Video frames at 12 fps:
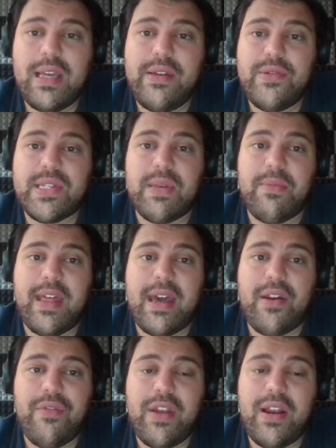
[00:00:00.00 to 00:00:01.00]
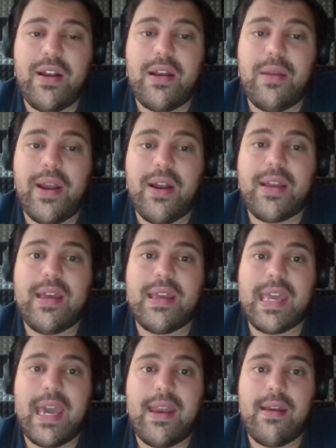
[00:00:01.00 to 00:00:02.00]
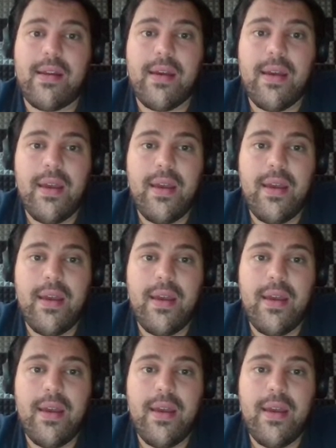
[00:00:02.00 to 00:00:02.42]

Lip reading: use some of that over here in America and Canada.